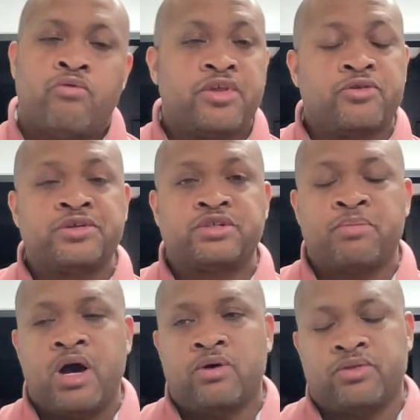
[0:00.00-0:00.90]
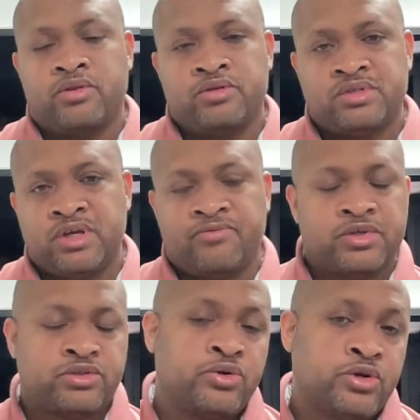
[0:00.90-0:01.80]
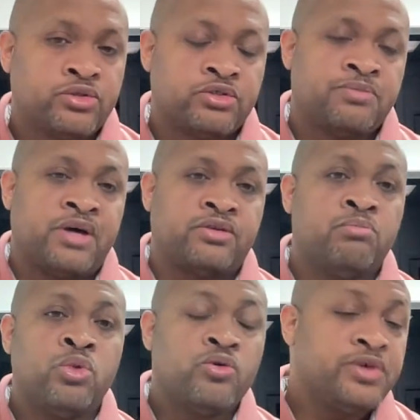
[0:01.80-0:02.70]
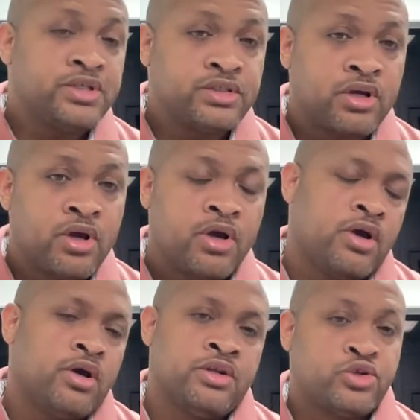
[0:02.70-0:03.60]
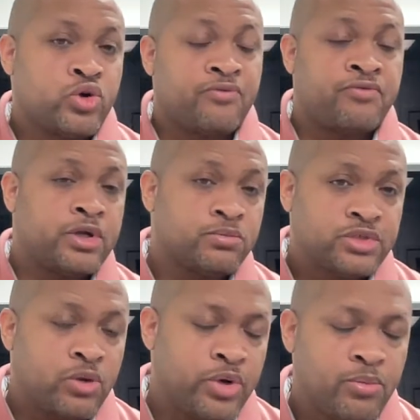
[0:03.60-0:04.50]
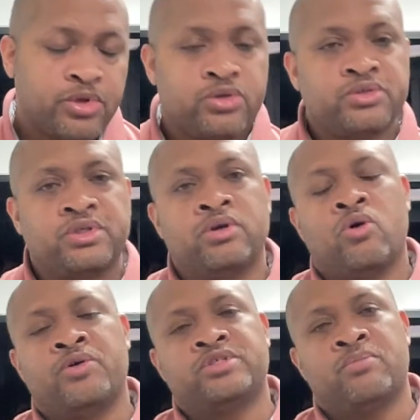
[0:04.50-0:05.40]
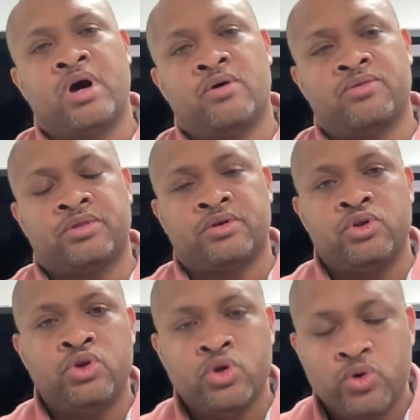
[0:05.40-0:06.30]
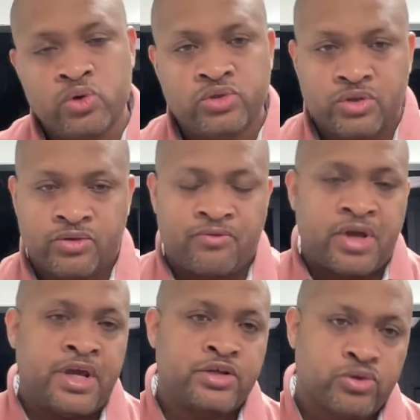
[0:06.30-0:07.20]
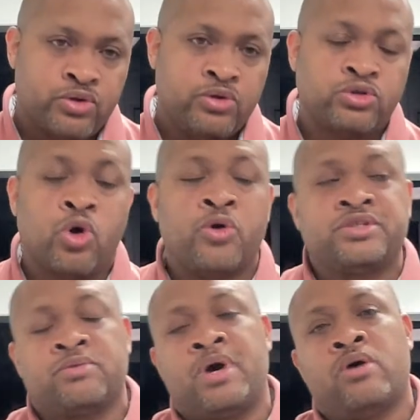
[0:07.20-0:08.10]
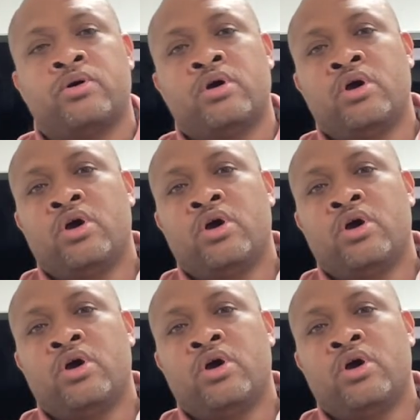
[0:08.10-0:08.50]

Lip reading: whether it's about CFS Studios, is about the movies and the short films that we are producing, or it's about the news of the financial news, or it's about,